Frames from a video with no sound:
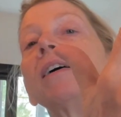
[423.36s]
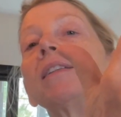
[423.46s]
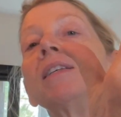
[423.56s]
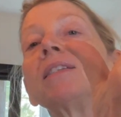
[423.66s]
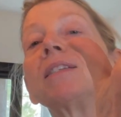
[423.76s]

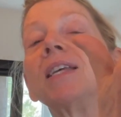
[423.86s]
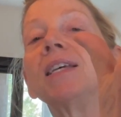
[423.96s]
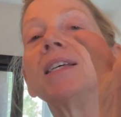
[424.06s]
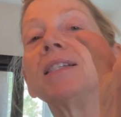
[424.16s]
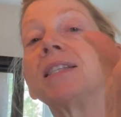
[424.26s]
This
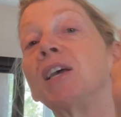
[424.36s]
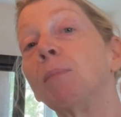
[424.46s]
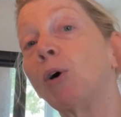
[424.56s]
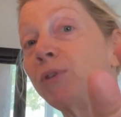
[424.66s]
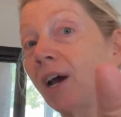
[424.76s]
is the
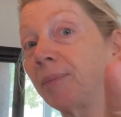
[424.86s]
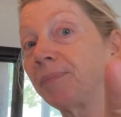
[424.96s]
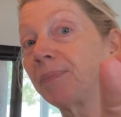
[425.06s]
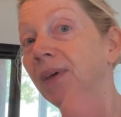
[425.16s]
ammonia.